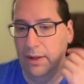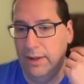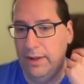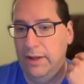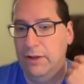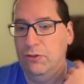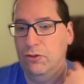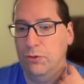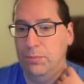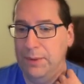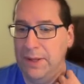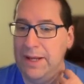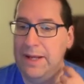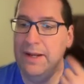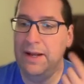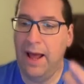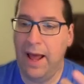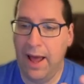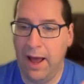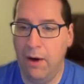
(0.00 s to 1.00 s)

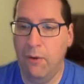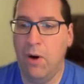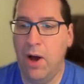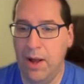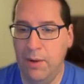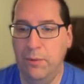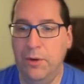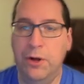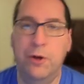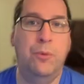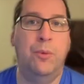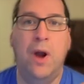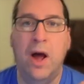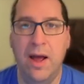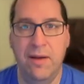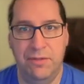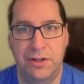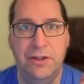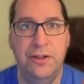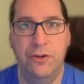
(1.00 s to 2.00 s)
explain how I would
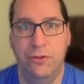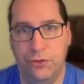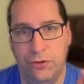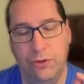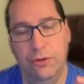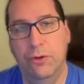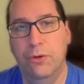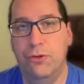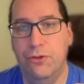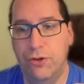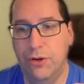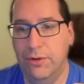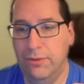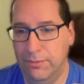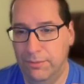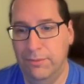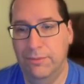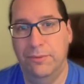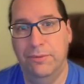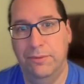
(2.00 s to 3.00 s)
arrive at this solution,
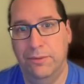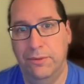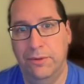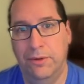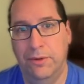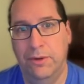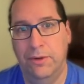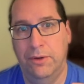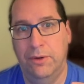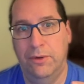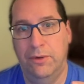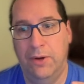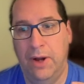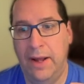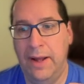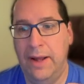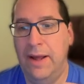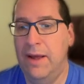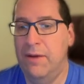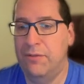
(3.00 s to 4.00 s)

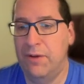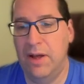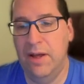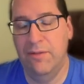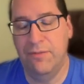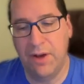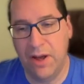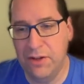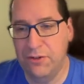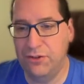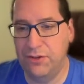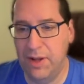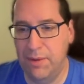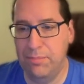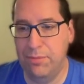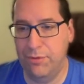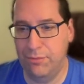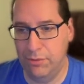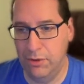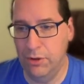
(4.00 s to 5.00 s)
right? If I step
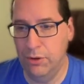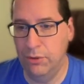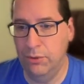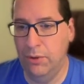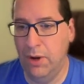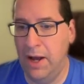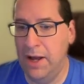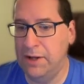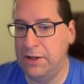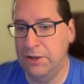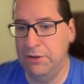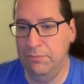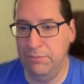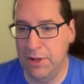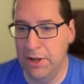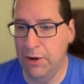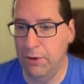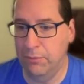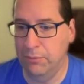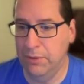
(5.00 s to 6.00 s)
through, I could,
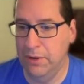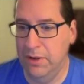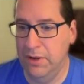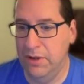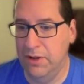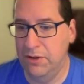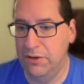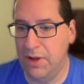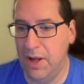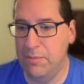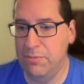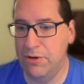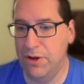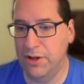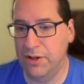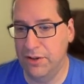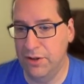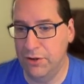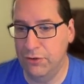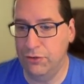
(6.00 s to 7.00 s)
type
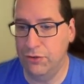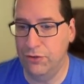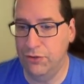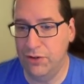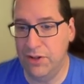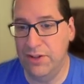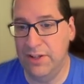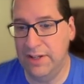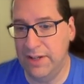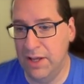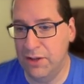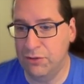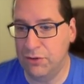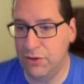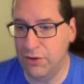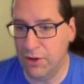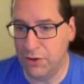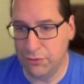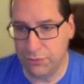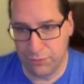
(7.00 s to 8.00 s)
check this and see that, yes,
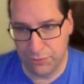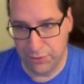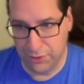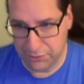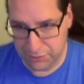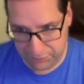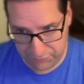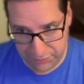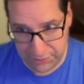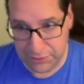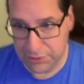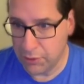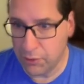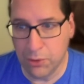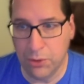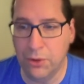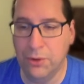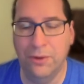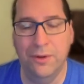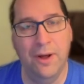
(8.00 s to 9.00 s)
it does fit the
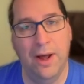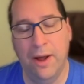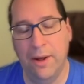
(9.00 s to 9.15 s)
hole.